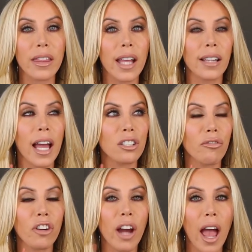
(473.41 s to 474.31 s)
they
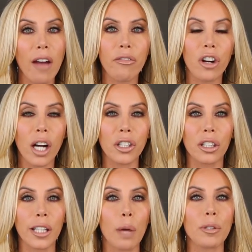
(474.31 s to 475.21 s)
last forever on
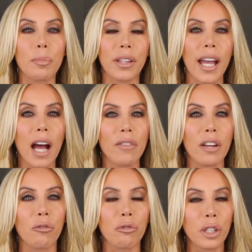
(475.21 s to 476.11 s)
your lips, but they have
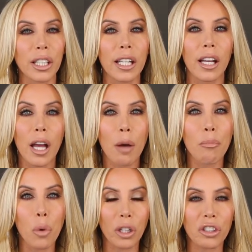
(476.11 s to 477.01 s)
a really
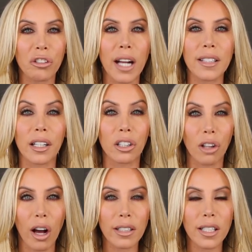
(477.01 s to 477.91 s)
moisturizing
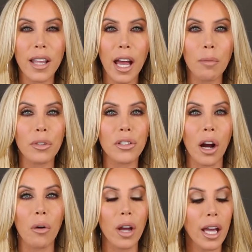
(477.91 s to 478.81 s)
gloss to them.
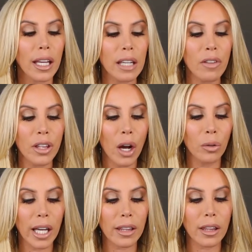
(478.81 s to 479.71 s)
So even though
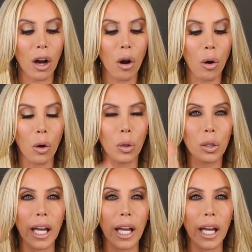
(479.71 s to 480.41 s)
like the whole